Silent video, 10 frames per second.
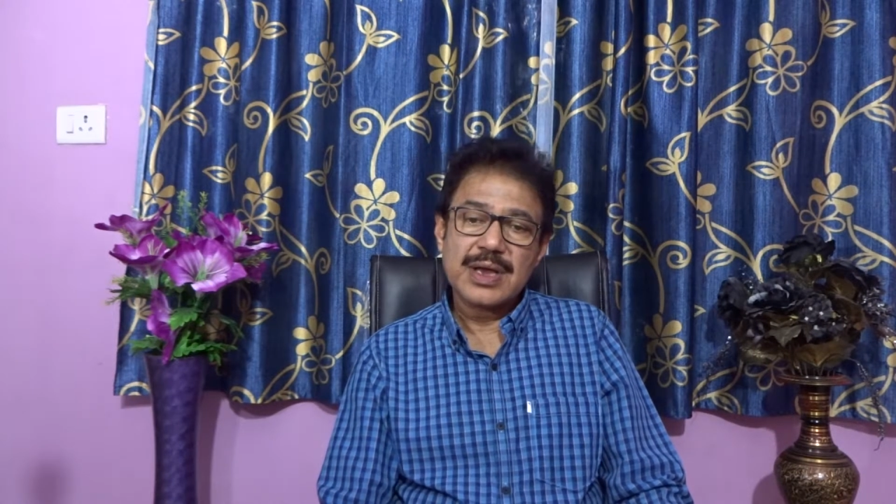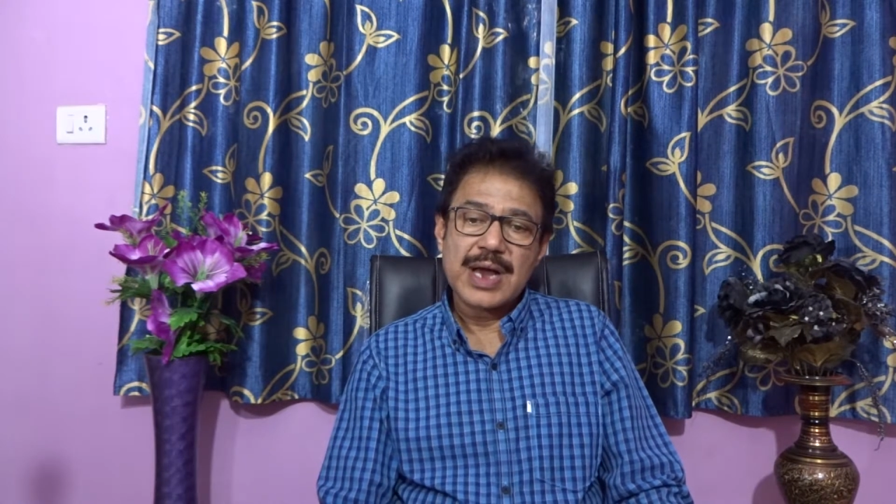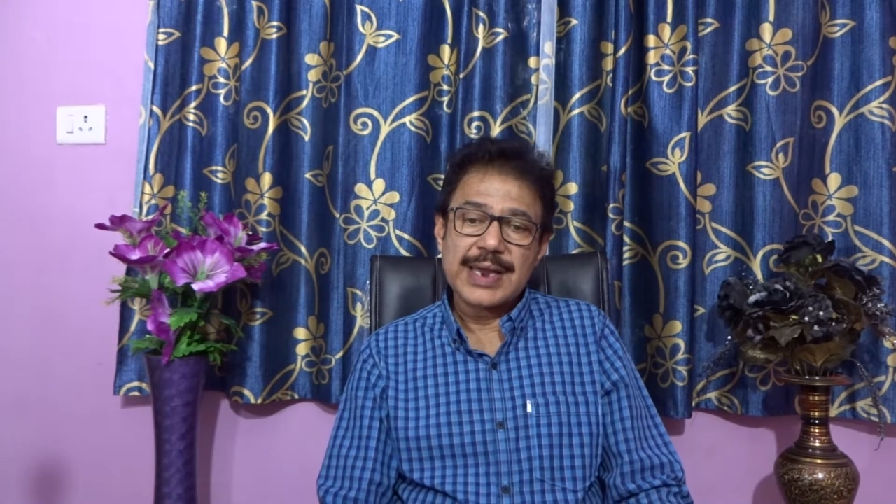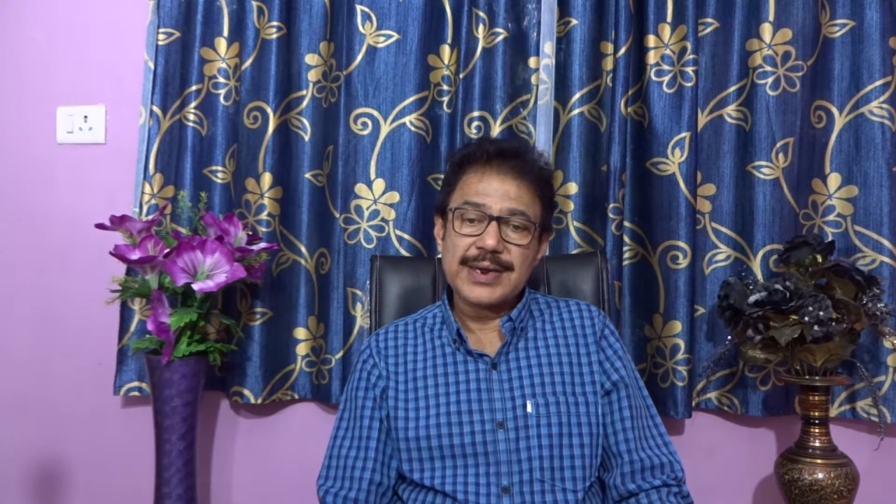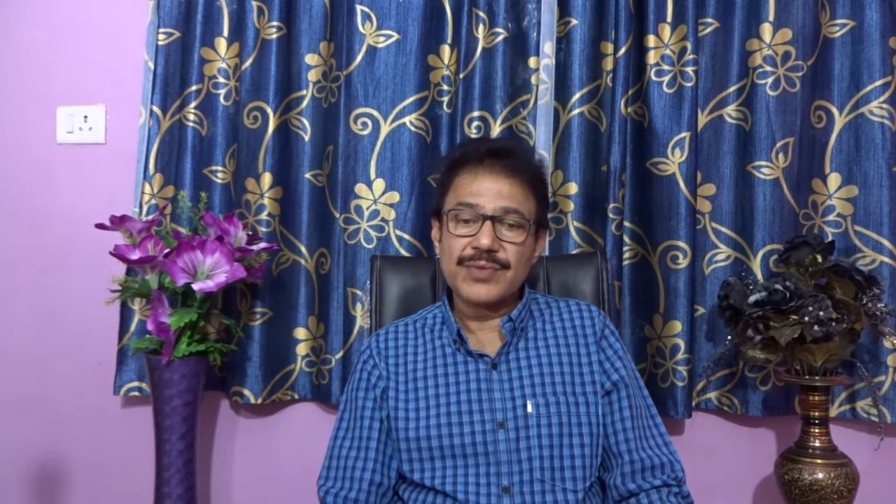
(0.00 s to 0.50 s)

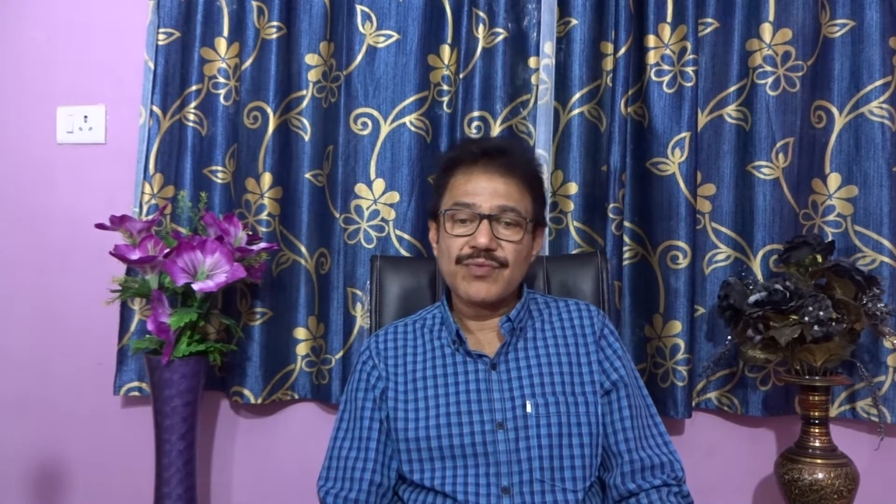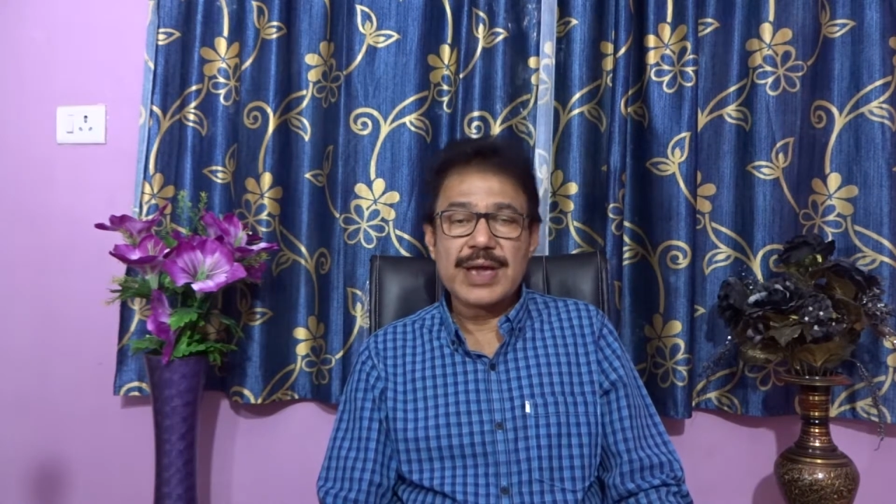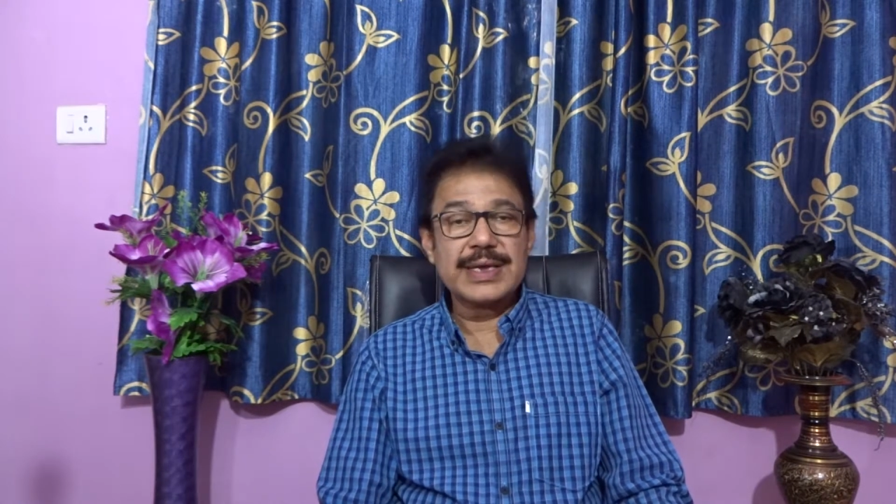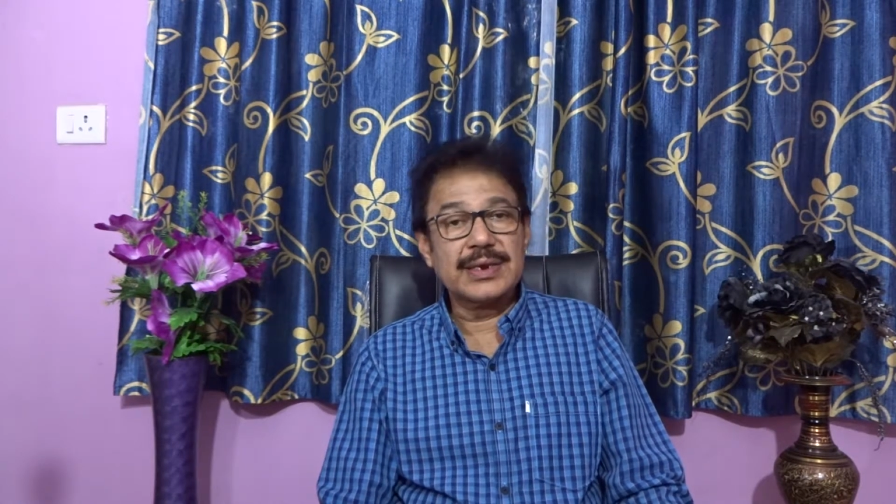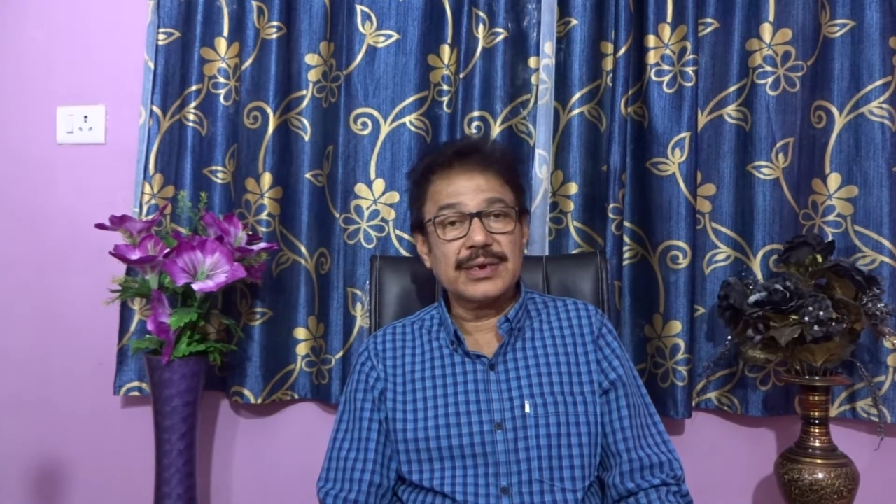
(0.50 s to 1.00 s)
identify
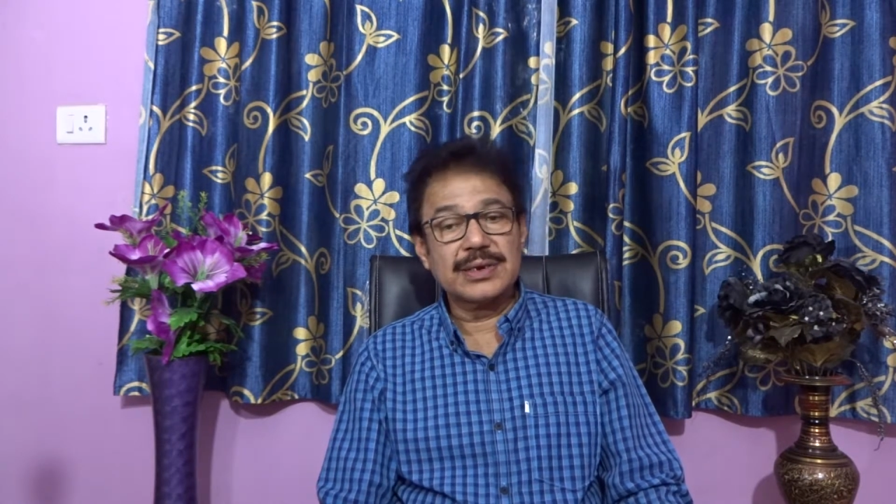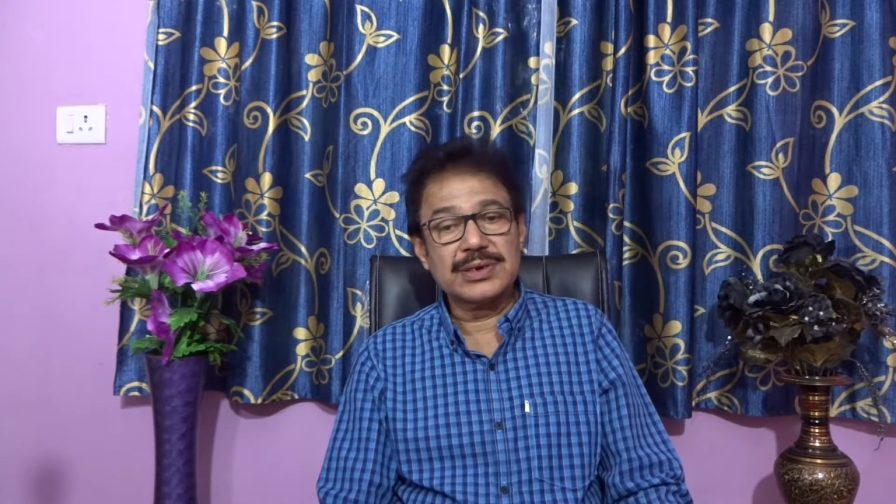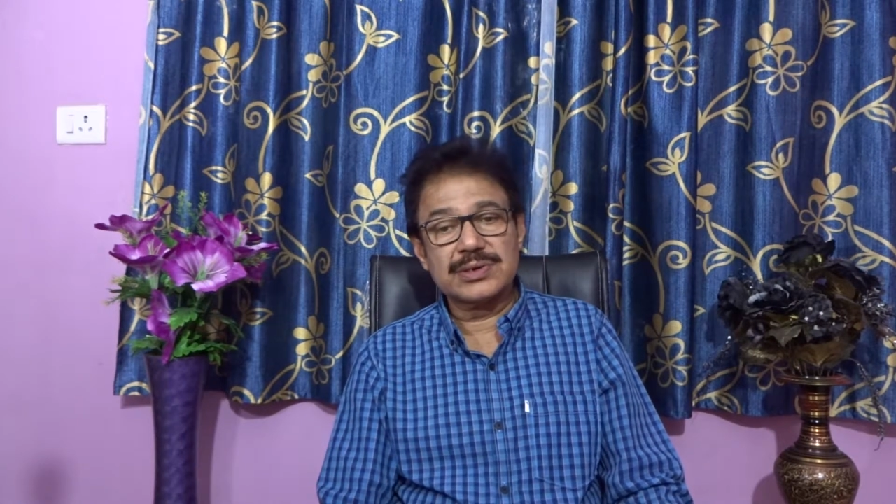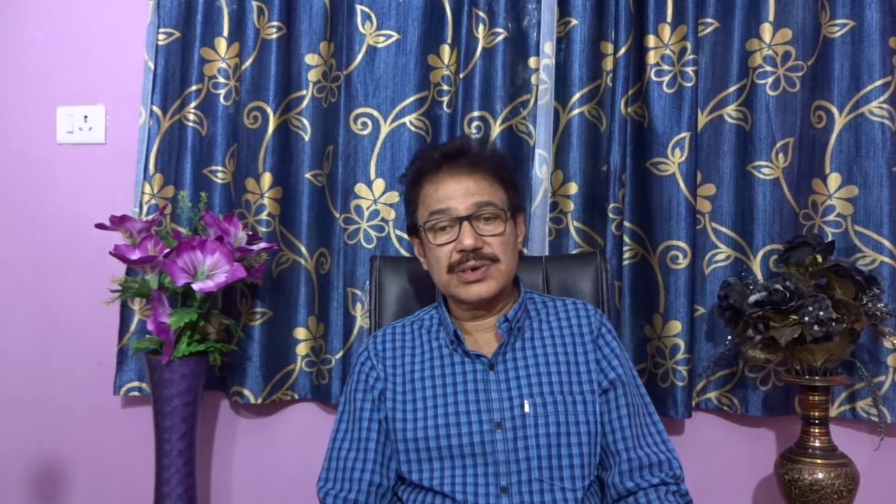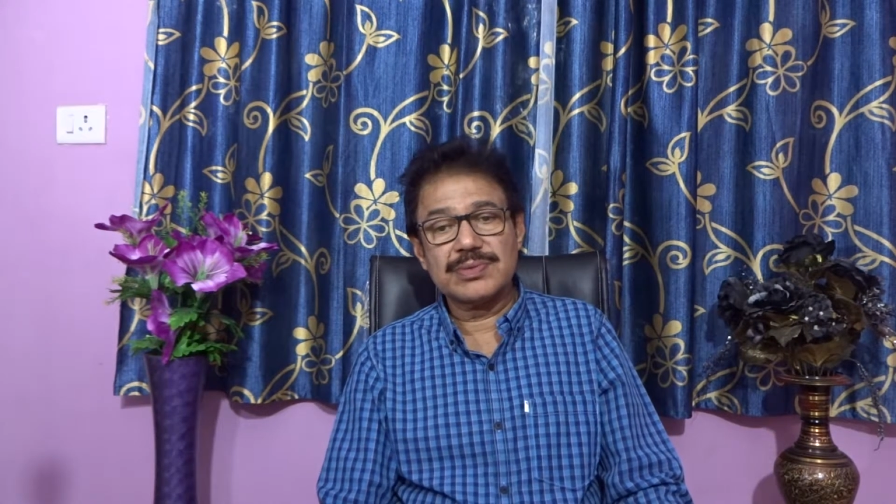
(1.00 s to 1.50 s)
and retrieve